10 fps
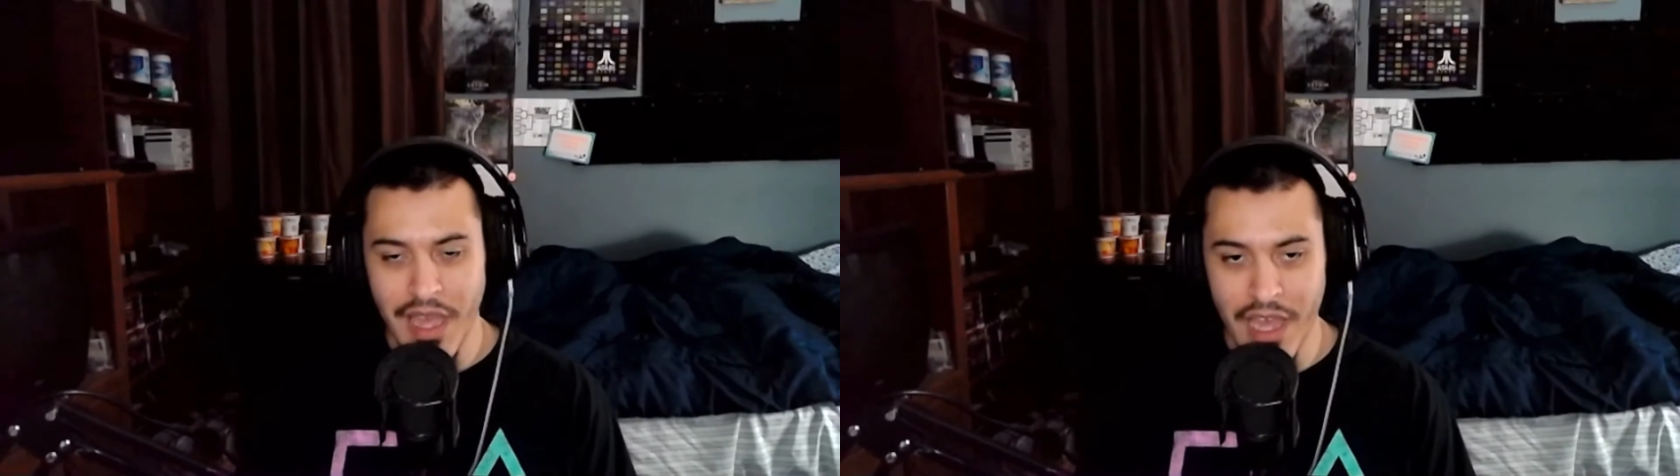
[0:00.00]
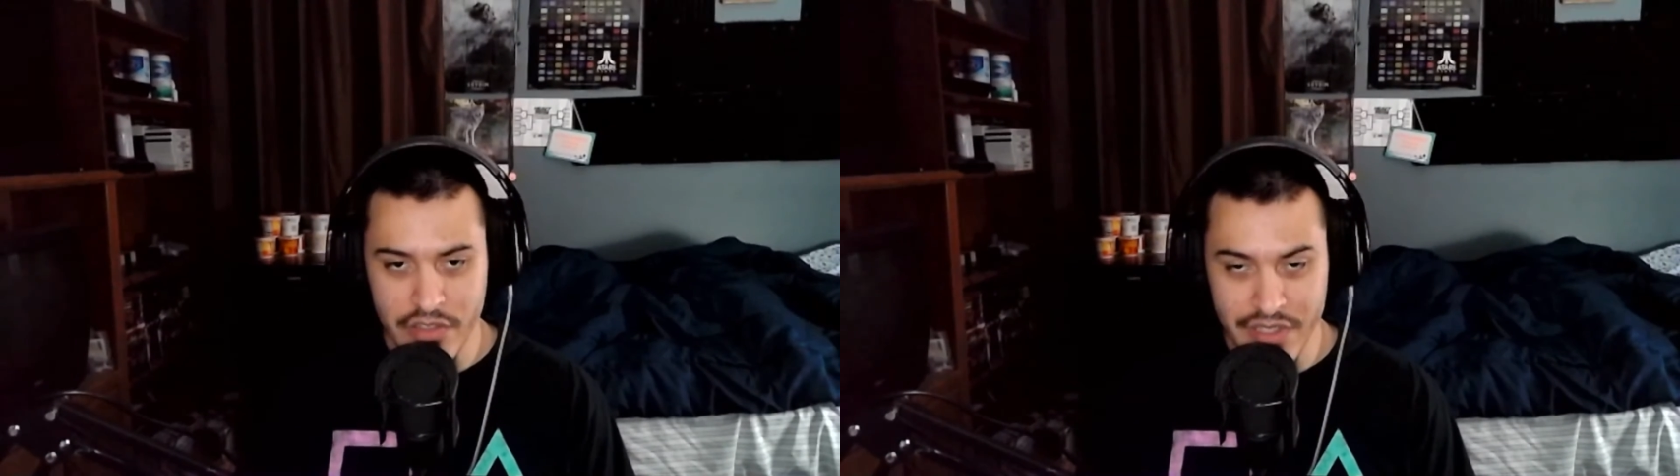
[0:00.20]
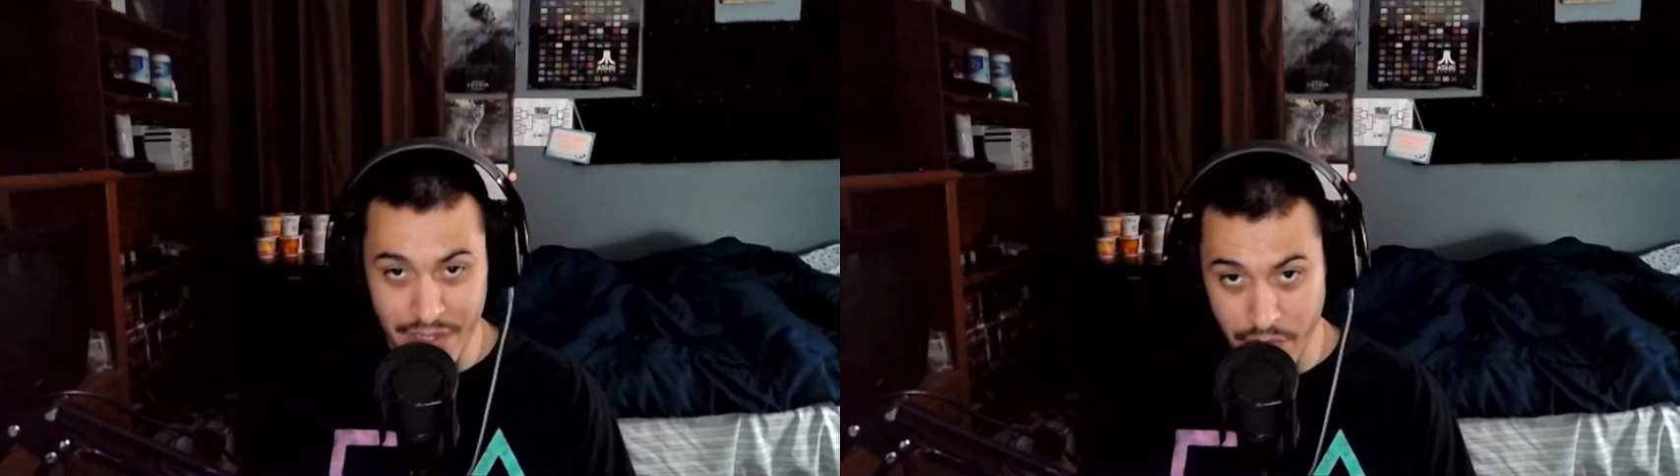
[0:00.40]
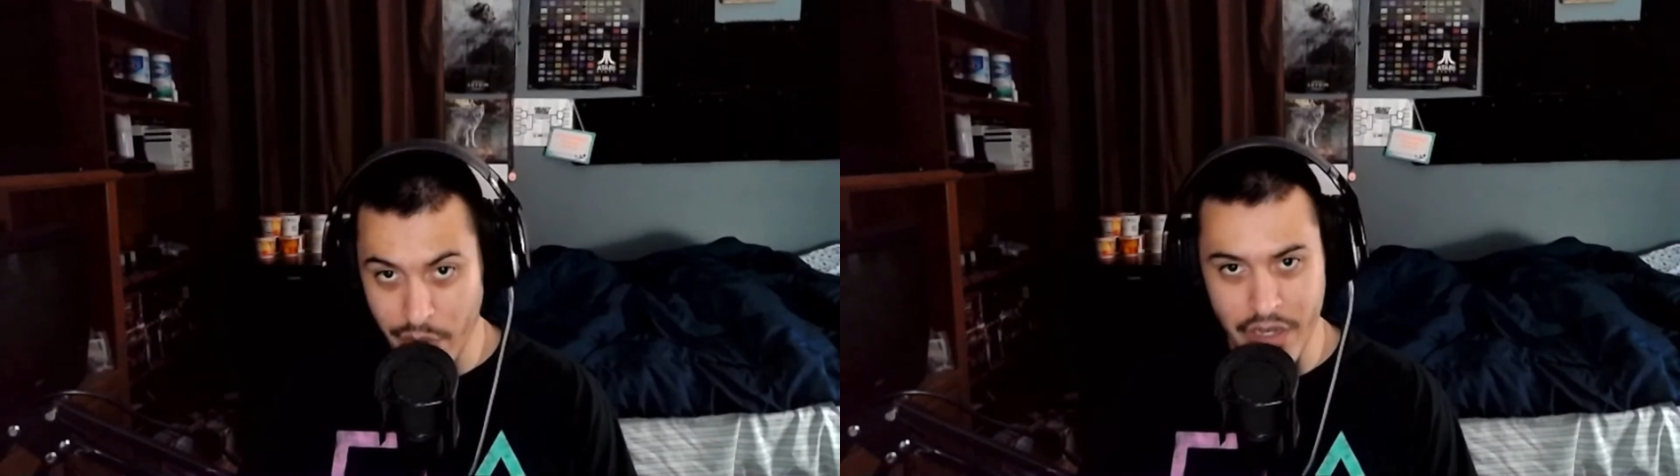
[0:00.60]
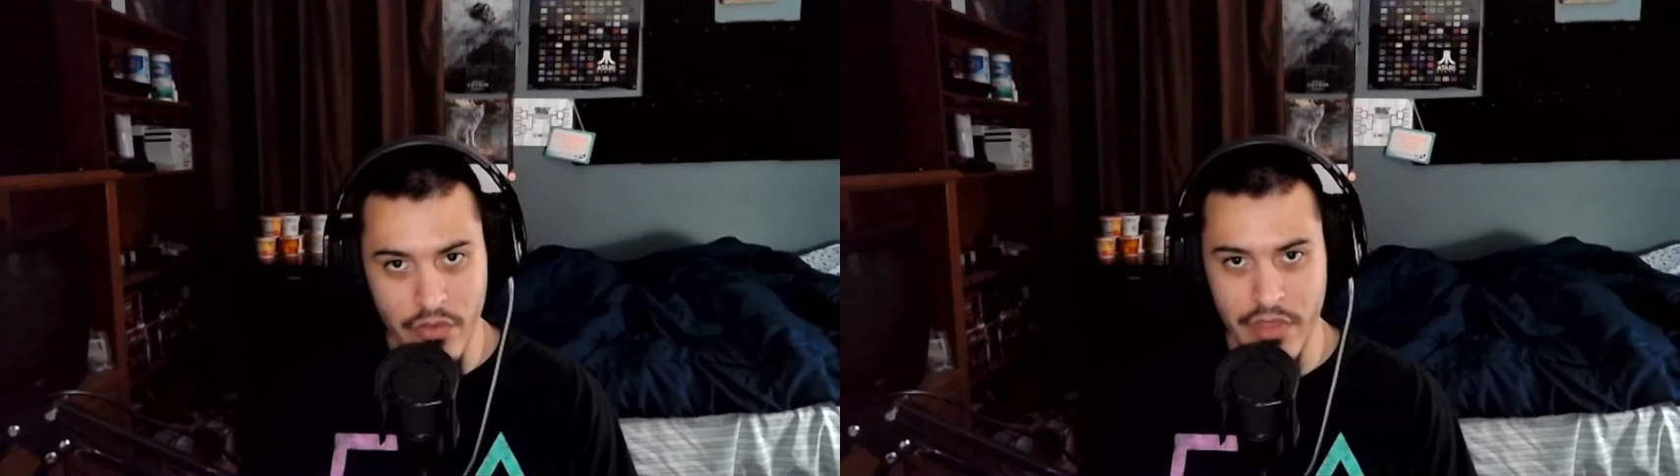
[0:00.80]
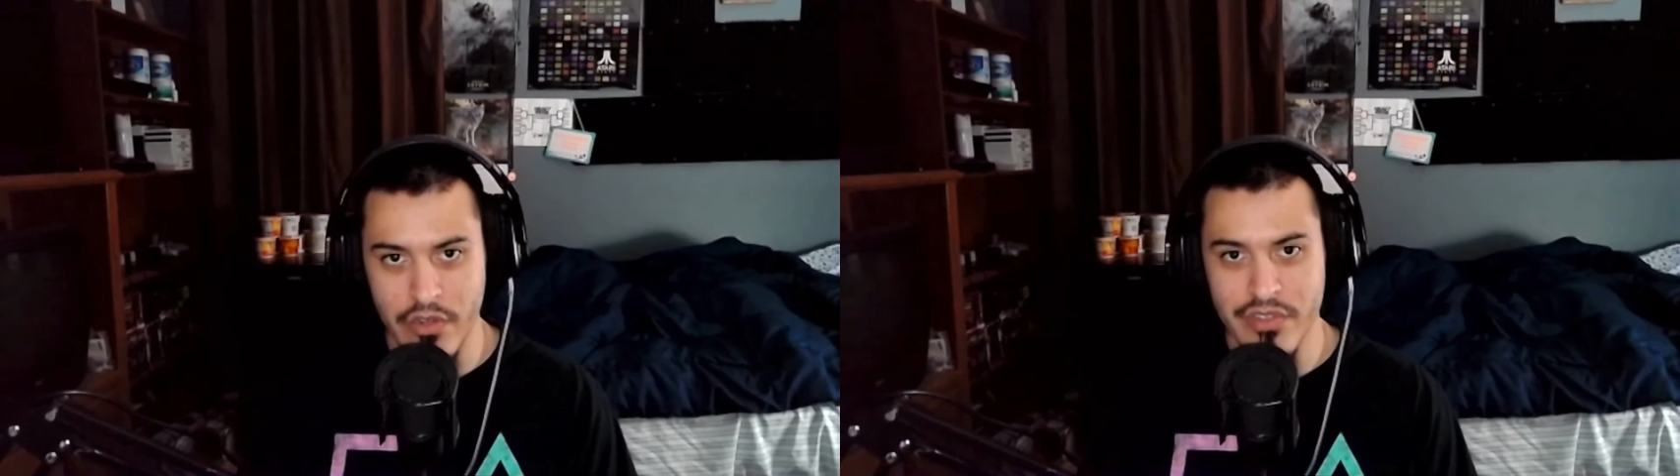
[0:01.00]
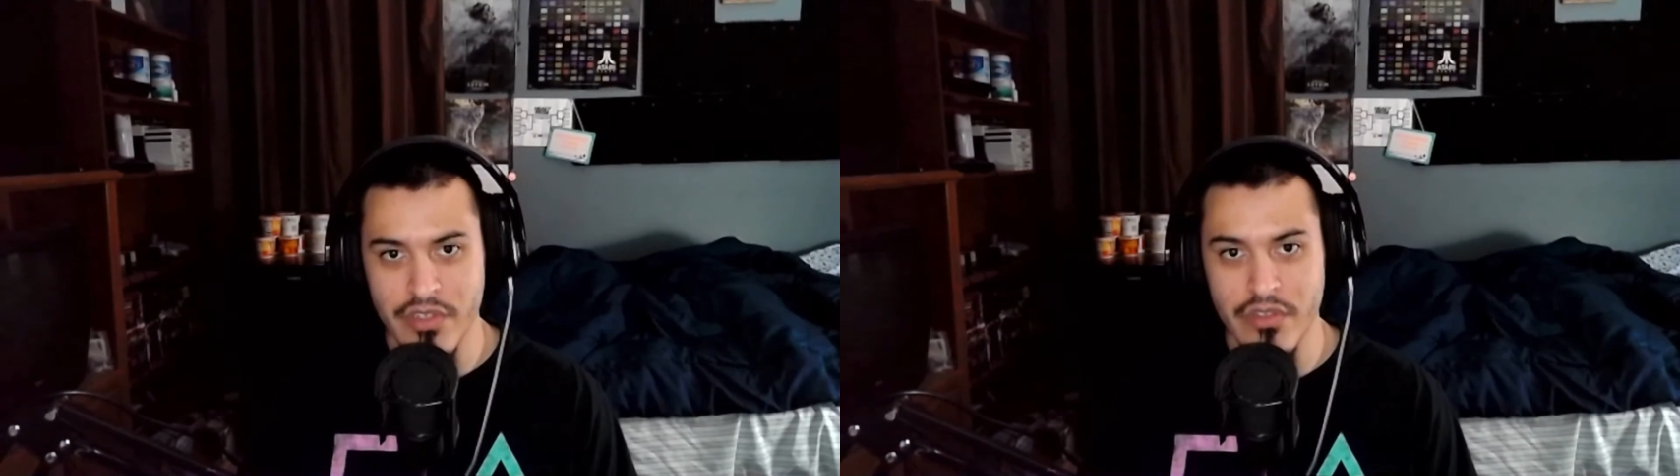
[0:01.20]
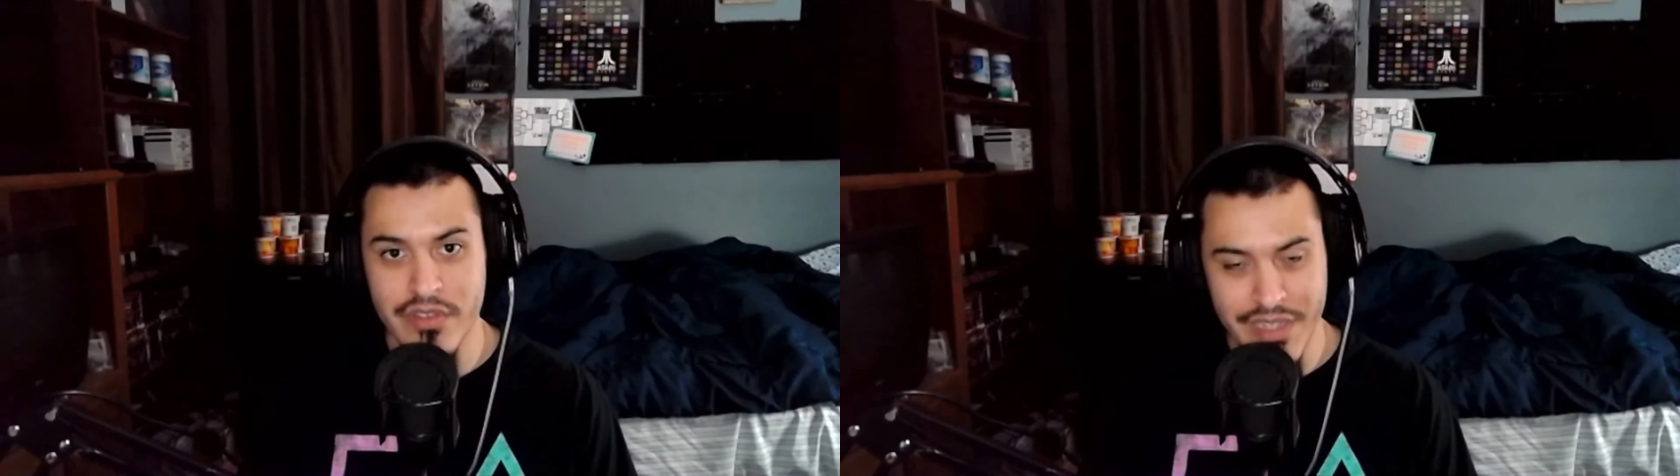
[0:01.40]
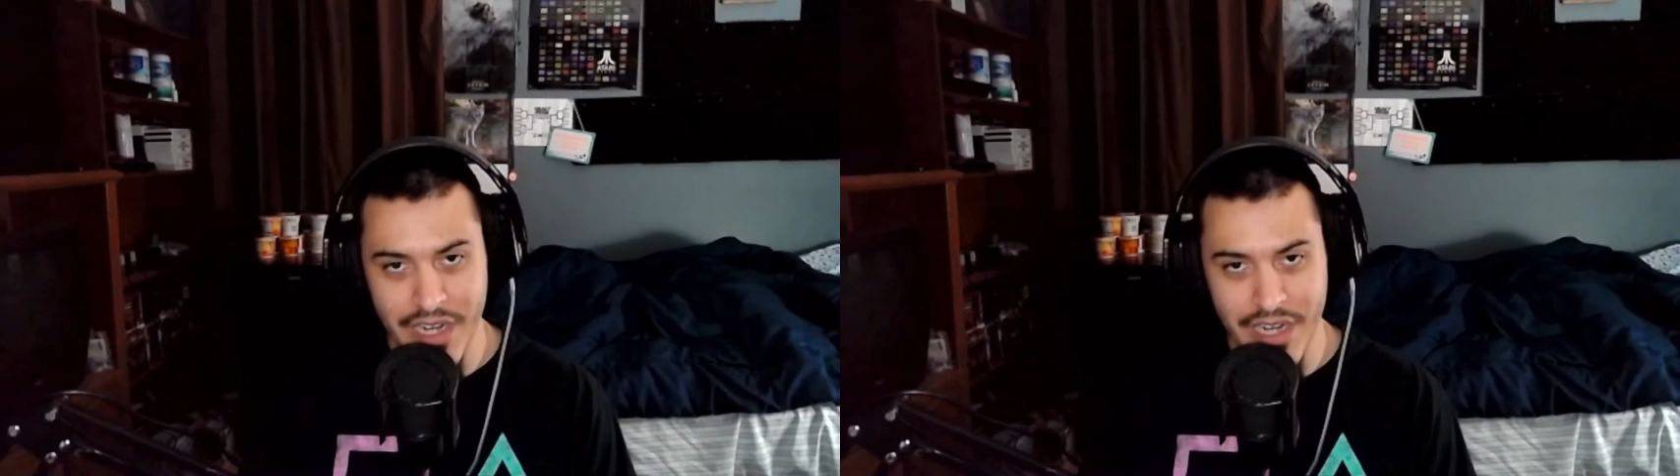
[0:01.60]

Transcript: I'll see everyone over there. So take